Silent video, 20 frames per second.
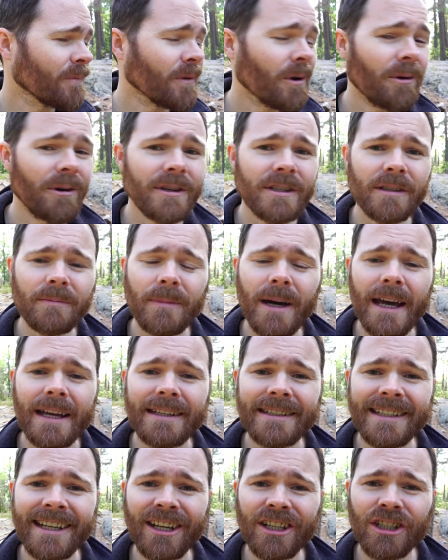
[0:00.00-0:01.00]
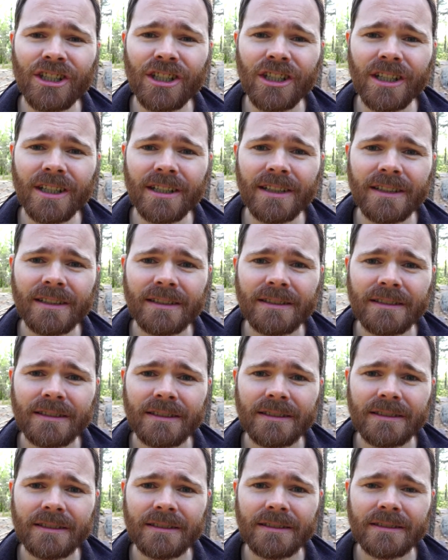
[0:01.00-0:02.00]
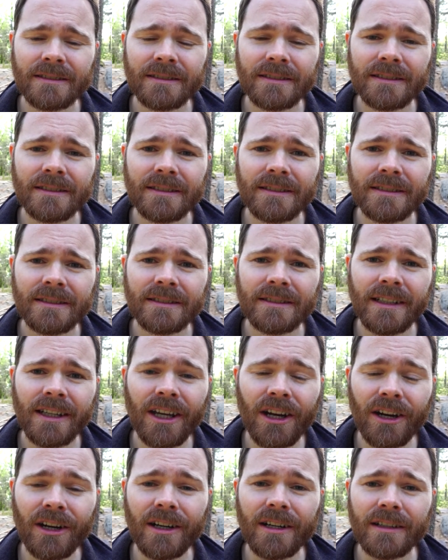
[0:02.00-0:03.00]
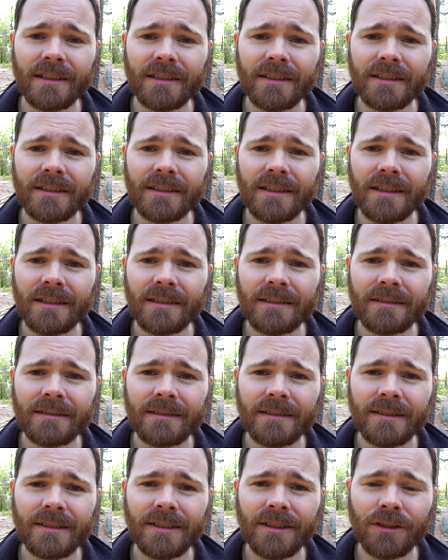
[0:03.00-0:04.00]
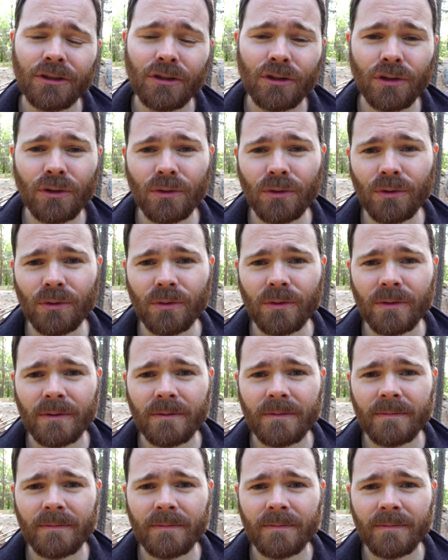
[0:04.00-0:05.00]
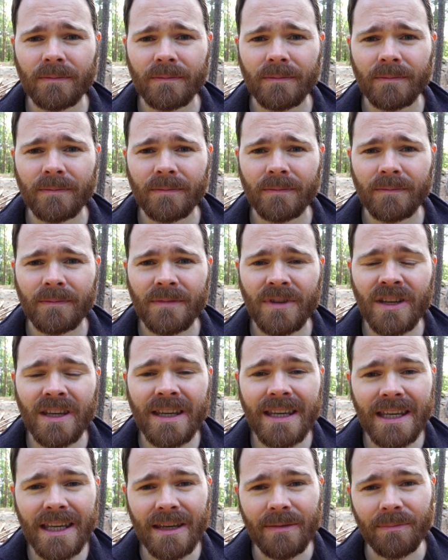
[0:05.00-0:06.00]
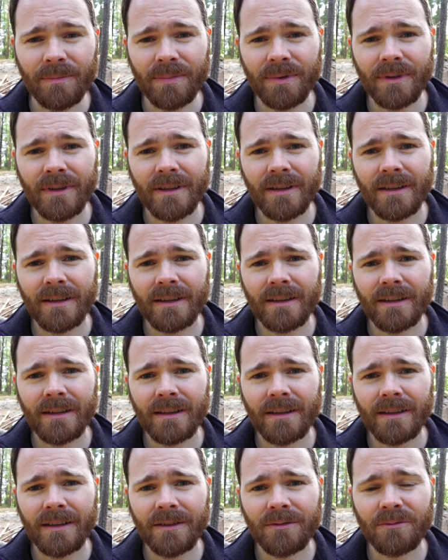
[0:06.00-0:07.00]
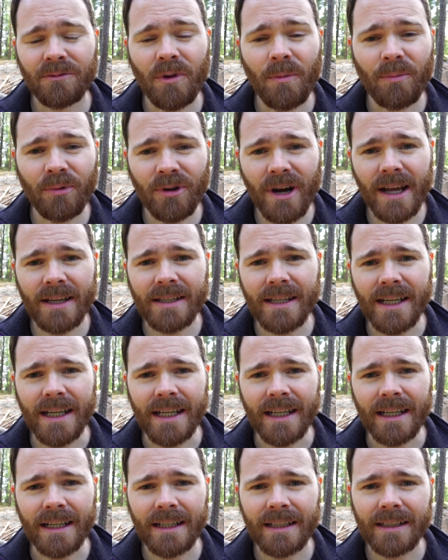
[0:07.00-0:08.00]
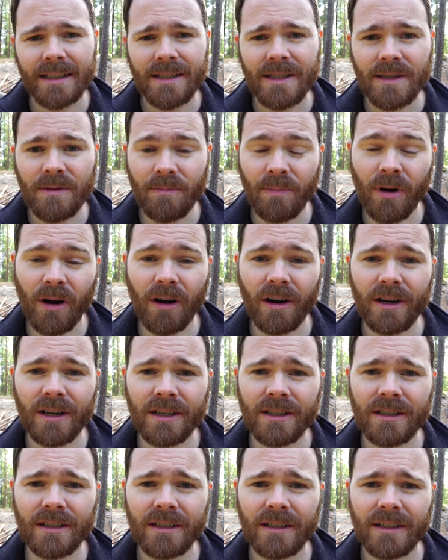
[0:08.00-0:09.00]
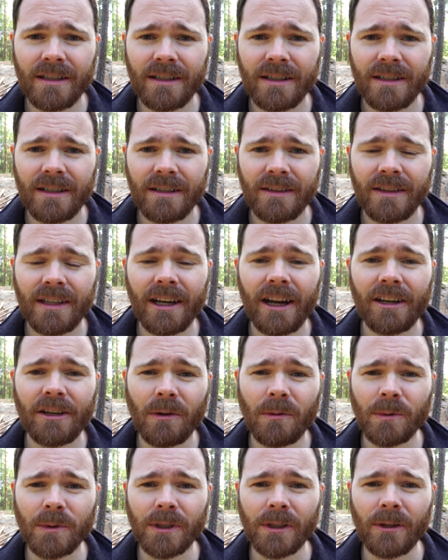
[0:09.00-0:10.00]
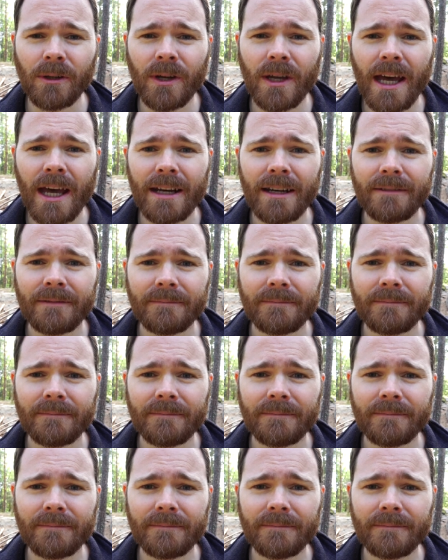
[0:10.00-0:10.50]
Or is it my intention here to keep repressing the parts that I don't want to look at?